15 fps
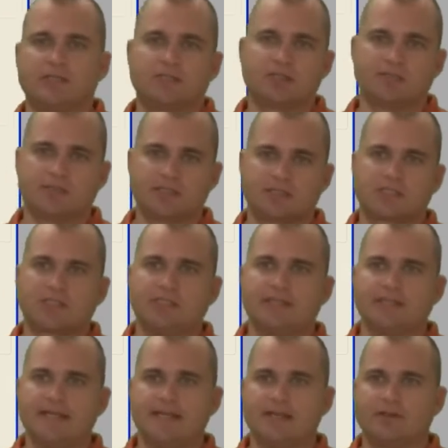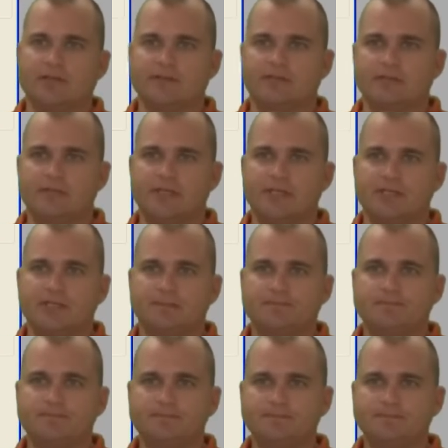some of the site layout information